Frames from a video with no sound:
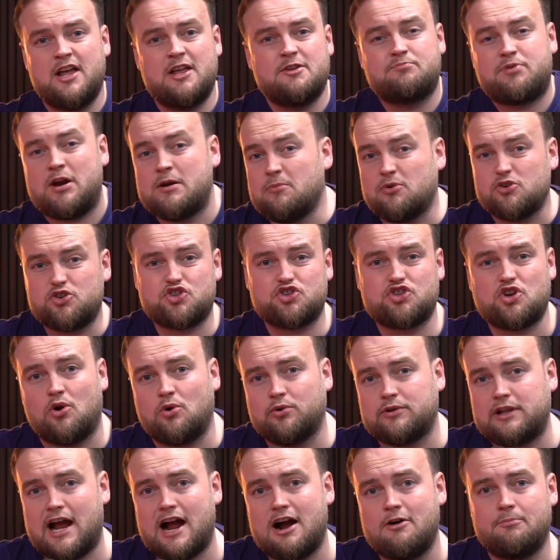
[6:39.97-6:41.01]
pretty much
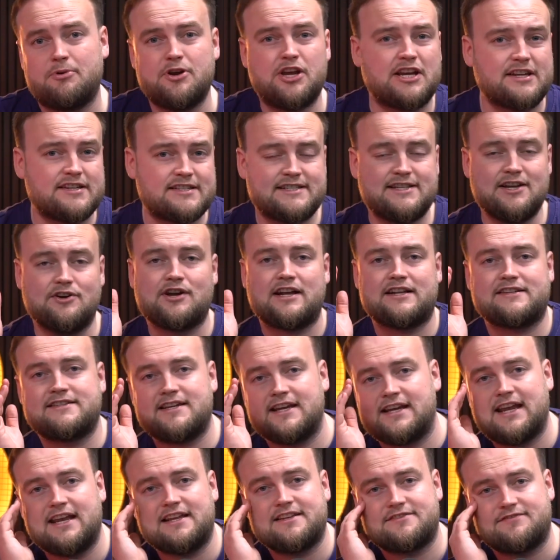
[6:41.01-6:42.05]
sold out, but you can still get
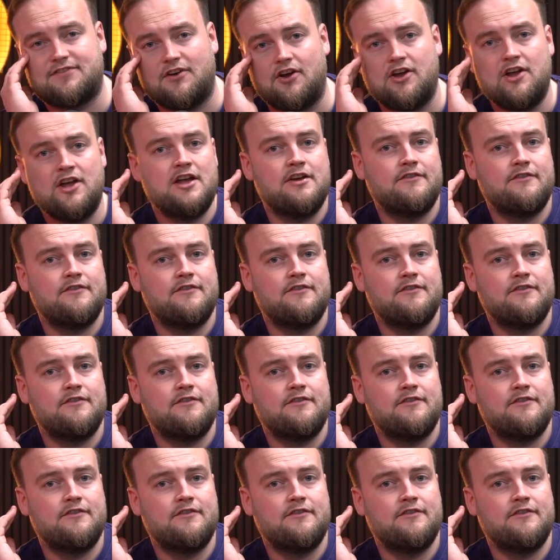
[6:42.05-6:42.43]
tickets for